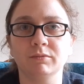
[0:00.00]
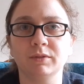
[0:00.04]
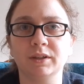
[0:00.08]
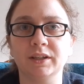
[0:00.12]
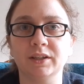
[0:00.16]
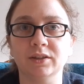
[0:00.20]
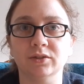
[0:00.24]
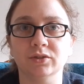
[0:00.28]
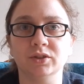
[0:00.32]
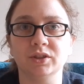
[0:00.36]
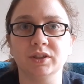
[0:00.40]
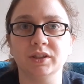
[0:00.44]

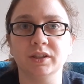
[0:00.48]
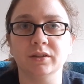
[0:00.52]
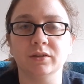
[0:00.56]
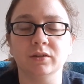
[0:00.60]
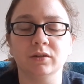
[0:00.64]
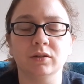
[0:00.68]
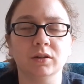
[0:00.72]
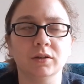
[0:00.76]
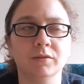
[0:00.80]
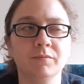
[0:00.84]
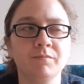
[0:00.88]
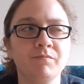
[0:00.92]
guilty at
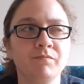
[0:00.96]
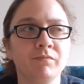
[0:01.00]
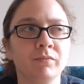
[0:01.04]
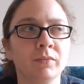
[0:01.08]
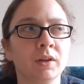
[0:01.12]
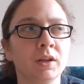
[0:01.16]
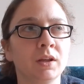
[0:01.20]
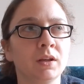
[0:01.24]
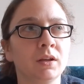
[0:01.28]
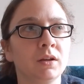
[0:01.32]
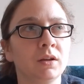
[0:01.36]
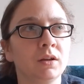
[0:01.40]
all.
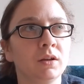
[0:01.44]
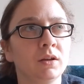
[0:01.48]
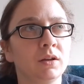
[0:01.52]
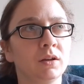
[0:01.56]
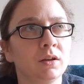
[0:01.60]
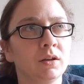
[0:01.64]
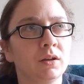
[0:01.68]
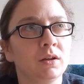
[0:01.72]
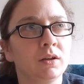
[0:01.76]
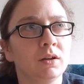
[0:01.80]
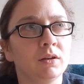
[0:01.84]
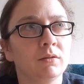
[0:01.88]

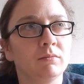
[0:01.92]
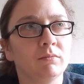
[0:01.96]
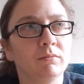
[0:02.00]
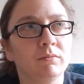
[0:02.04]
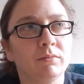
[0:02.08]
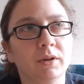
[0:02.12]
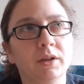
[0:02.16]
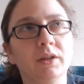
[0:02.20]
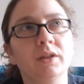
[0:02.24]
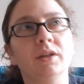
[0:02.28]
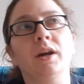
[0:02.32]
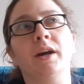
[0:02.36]

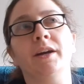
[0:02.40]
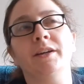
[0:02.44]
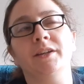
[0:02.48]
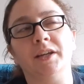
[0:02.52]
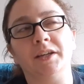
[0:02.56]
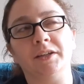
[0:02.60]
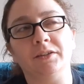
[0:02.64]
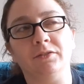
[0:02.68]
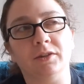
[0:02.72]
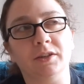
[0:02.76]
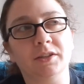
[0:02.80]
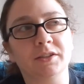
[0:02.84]
But I
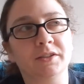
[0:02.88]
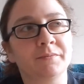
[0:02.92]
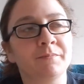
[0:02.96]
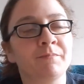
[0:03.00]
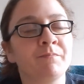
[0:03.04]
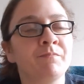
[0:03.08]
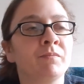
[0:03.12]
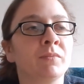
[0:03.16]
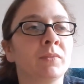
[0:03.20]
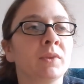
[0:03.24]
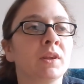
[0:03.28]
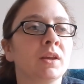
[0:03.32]
digress.
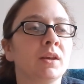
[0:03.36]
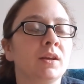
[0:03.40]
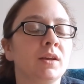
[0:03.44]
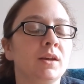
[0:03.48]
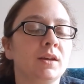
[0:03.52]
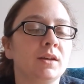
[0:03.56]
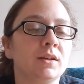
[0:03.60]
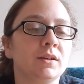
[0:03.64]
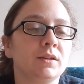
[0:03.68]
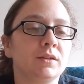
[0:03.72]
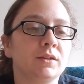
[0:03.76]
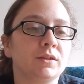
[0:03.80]

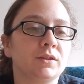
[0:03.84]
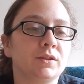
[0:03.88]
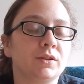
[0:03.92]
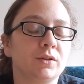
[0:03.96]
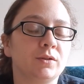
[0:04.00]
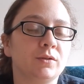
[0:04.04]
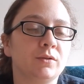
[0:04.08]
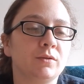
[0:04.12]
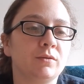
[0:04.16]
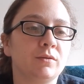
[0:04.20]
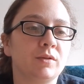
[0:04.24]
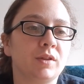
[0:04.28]

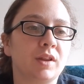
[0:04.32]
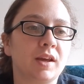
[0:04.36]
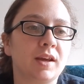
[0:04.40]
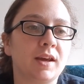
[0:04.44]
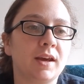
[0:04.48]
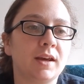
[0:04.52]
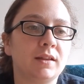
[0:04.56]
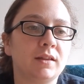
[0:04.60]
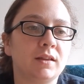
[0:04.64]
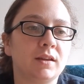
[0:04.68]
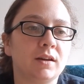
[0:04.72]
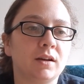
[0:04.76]
So they
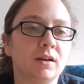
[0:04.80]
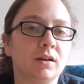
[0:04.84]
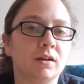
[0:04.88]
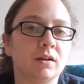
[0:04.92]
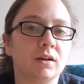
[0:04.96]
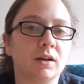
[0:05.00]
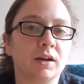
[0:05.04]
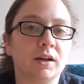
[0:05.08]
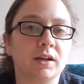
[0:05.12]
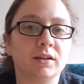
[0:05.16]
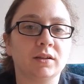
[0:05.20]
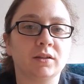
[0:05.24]
get
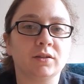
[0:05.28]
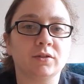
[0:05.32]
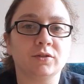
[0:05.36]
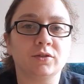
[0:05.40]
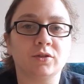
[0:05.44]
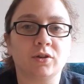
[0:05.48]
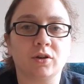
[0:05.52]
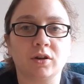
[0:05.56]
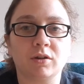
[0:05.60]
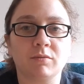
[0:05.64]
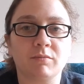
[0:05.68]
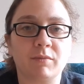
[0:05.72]
there and they're
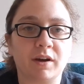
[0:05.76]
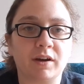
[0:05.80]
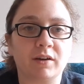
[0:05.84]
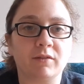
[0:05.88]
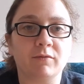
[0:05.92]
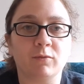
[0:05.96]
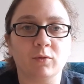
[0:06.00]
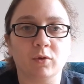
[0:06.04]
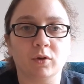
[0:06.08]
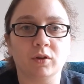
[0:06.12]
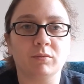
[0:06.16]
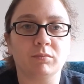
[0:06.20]
talking back
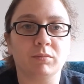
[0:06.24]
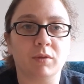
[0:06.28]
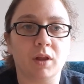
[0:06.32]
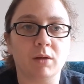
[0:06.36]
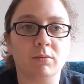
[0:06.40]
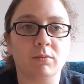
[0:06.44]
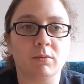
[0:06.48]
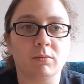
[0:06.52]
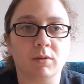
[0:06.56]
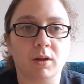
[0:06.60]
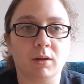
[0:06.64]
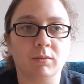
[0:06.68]
and forth, blah,
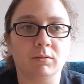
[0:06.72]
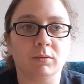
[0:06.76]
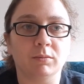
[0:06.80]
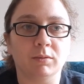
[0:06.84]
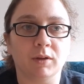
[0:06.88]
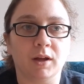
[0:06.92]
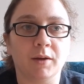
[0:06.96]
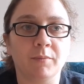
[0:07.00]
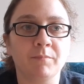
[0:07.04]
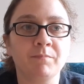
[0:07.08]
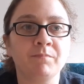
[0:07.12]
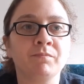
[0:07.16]
blah, blah, blah,
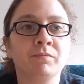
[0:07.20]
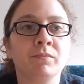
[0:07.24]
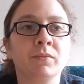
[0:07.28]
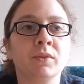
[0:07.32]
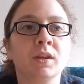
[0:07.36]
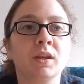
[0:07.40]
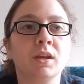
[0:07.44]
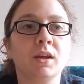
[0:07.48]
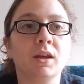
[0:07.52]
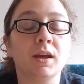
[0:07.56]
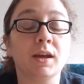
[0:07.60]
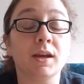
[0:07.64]
blah.
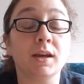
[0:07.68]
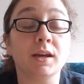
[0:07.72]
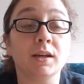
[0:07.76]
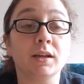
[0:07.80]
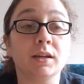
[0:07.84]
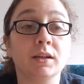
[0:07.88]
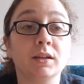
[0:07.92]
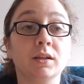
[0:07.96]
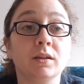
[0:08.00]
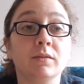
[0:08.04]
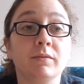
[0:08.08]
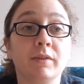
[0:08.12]

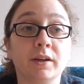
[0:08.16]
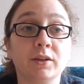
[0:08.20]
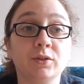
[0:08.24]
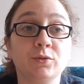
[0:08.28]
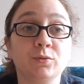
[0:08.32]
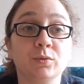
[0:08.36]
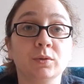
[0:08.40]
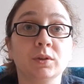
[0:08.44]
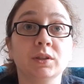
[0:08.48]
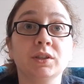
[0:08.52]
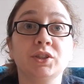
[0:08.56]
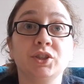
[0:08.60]
And
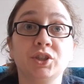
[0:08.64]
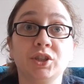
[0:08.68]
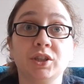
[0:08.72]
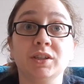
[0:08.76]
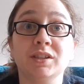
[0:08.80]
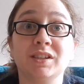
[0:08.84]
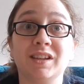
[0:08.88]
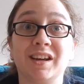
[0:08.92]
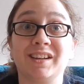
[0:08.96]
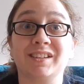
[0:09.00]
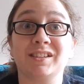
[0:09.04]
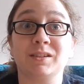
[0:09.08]
eventually she
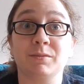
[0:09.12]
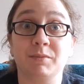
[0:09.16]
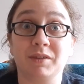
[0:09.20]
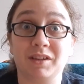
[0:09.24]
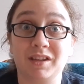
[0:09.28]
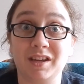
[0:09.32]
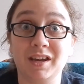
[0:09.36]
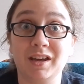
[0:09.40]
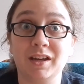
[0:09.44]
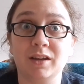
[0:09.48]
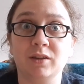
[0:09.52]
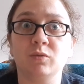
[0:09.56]
attacks him
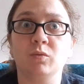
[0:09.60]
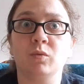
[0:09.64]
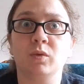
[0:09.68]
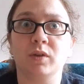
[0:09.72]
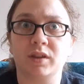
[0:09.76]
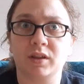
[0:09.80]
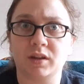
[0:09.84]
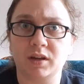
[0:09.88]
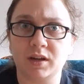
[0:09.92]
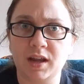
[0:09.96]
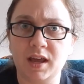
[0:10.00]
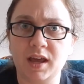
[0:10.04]
again
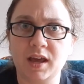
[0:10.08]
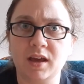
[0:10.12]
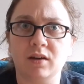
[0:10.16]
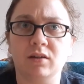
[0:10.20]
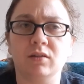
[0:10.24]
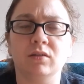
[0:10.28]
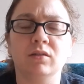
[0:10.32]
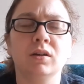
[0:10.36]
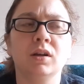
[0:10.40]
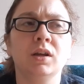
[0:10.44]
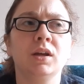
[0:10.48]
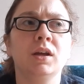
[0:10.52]
with a
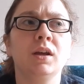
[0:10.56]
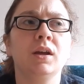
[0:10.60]
nail.